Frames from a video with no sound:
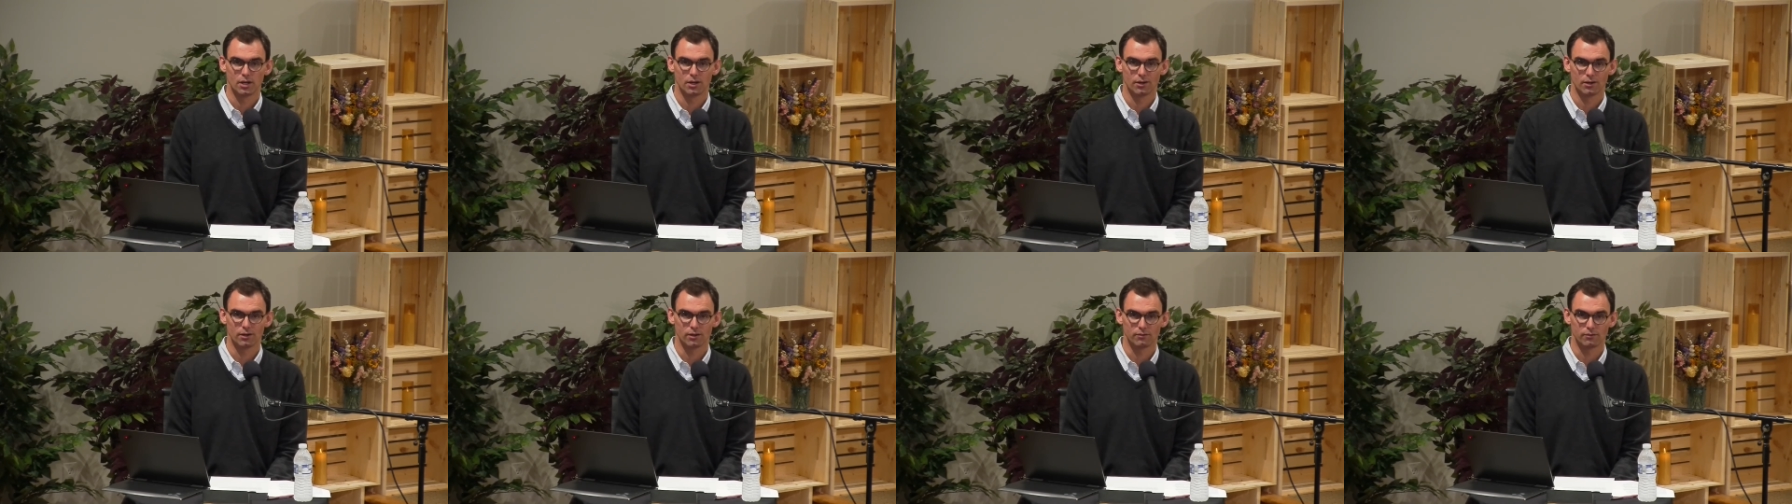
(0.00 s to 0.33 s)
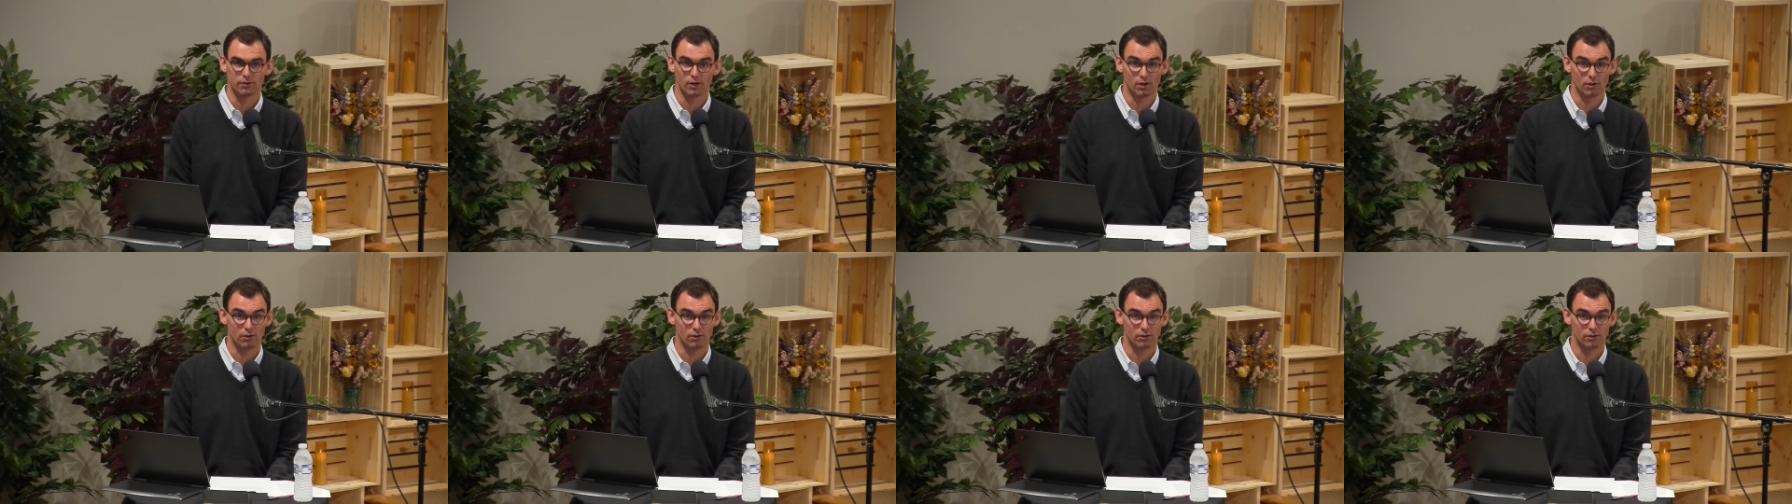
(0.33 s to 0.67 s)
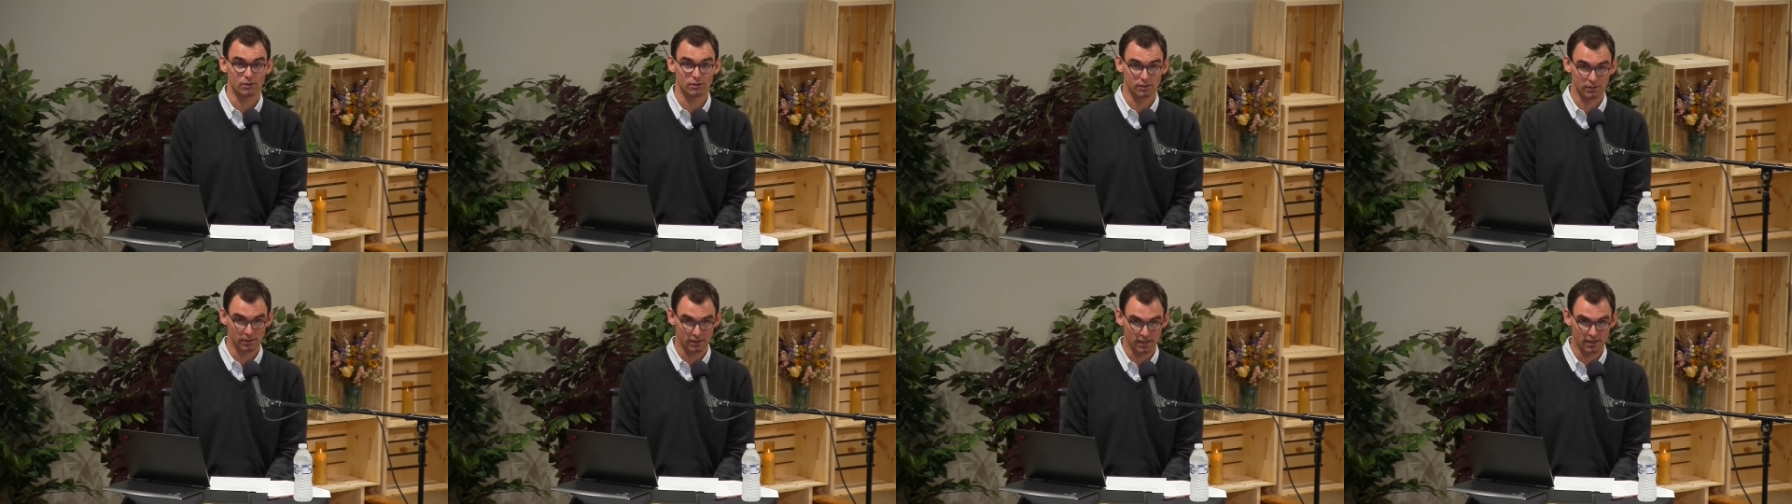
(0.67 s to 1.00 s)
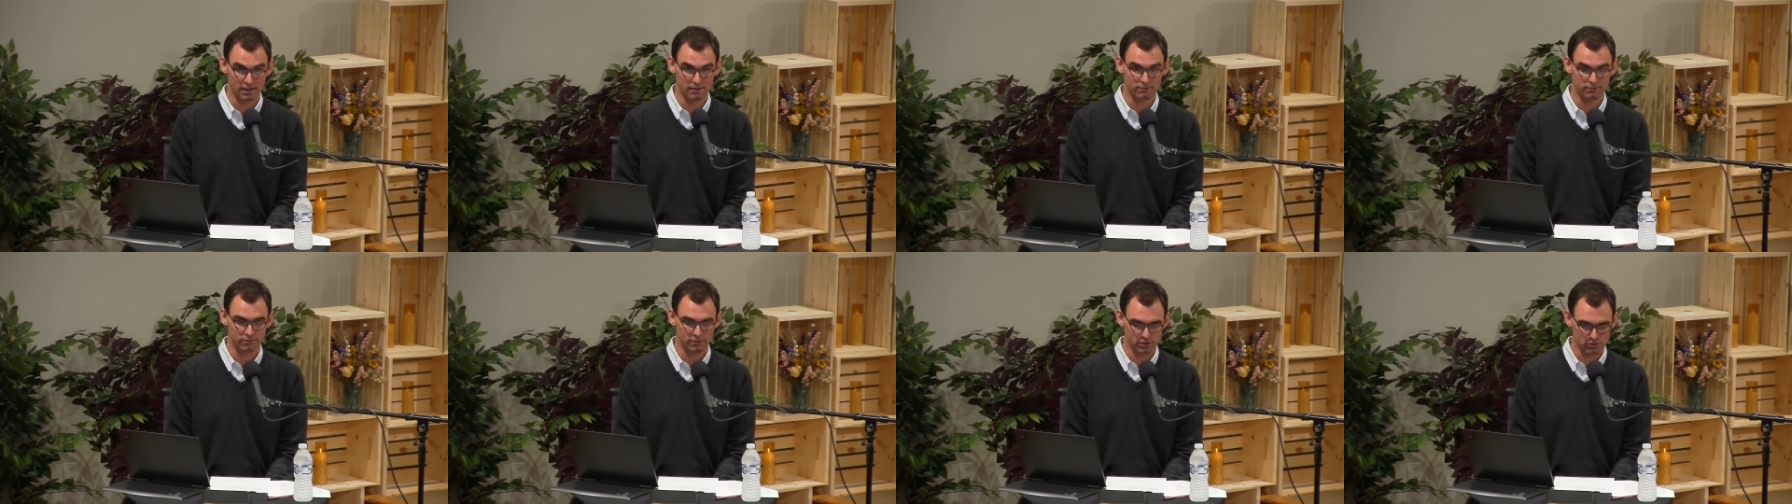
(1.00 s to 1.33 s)
of our
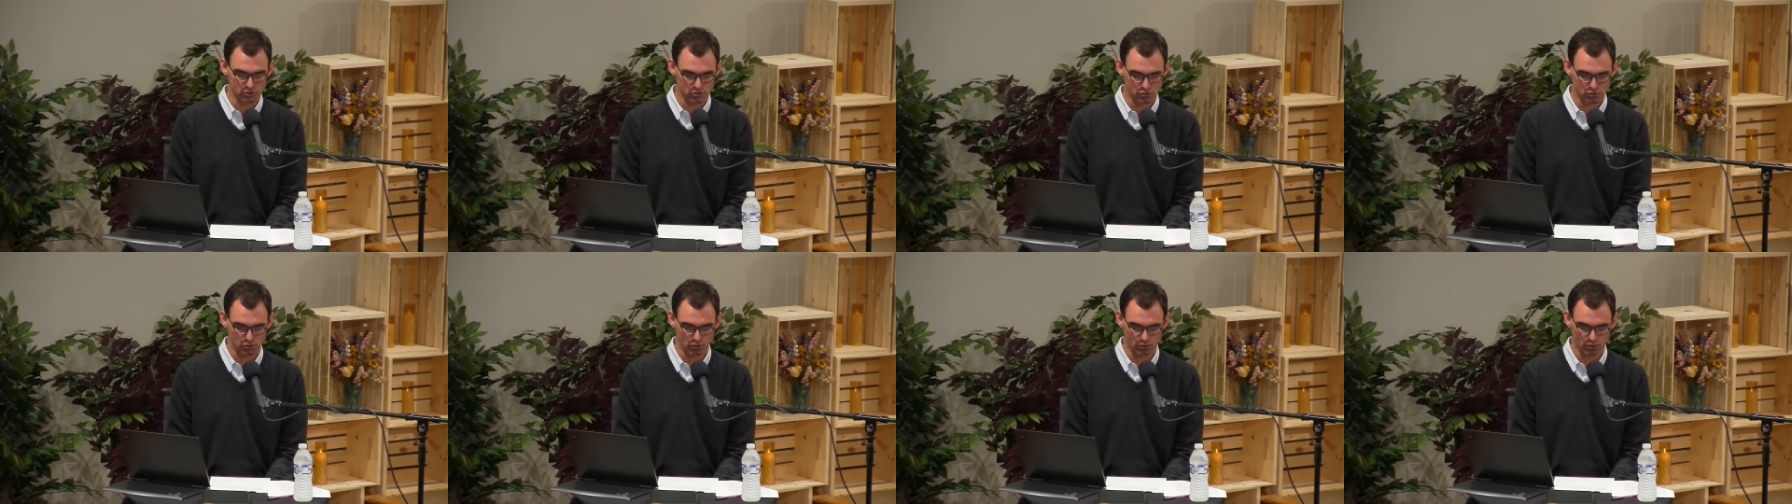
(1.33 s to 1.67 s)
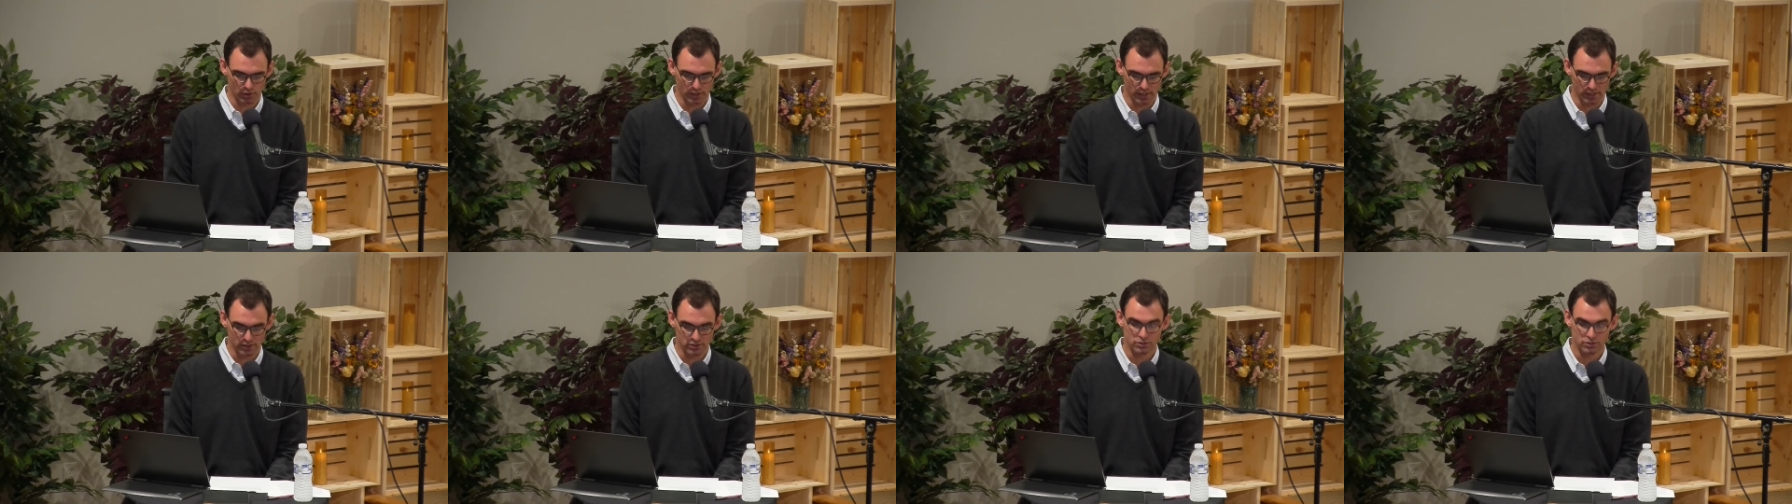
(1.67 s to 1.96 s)
life and joy.